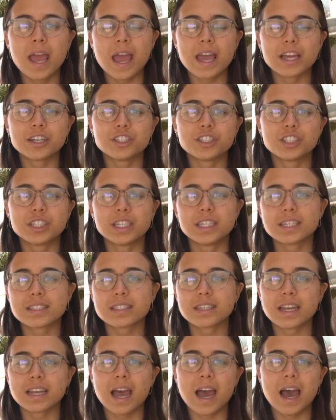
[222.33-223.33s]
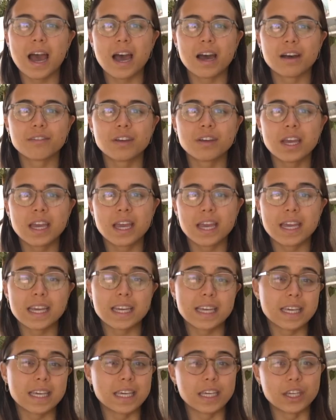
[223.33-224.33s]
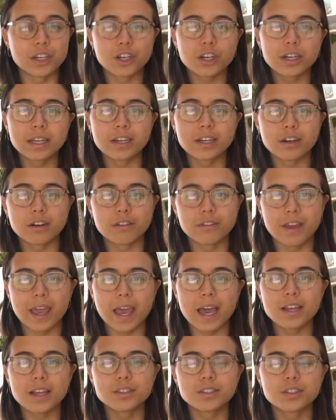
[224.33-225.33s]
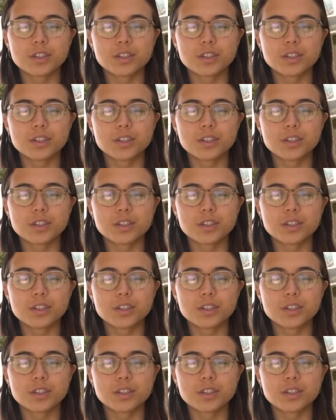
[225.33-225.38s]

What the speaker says: and she doesn't have a heater in her van,